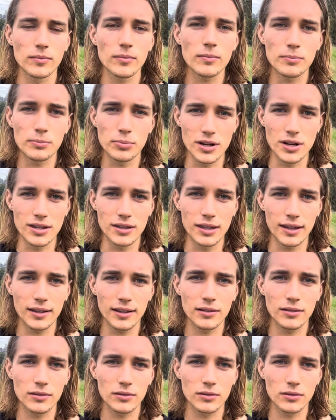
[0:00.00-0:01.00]
breathing,
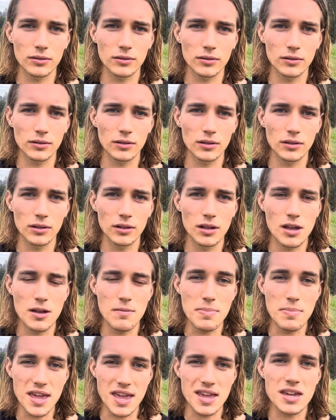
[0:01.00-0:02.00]

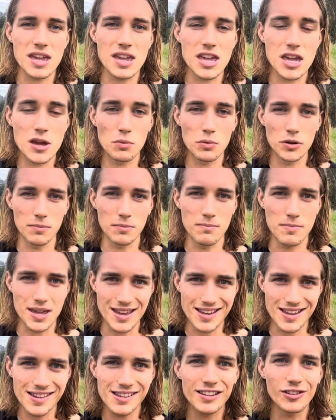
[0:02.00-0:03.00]
being here with
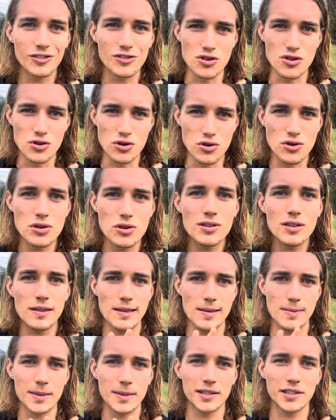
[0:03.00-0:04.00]
me, you,
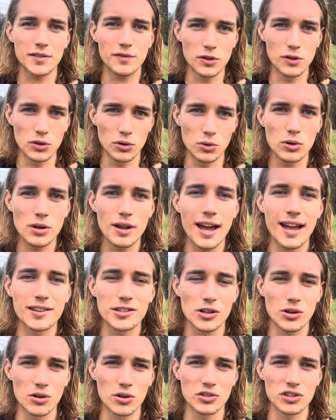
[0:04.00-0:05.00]
in this field as
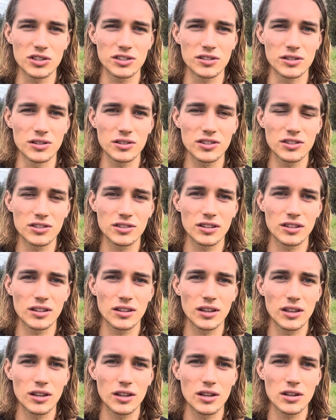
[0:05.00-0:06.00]
consciousness,
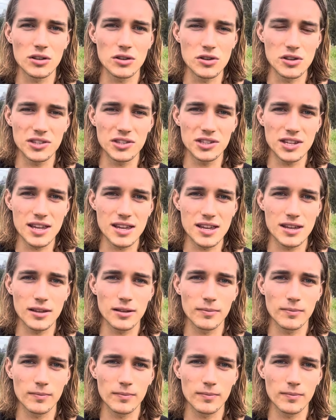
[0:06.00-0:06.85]
you see,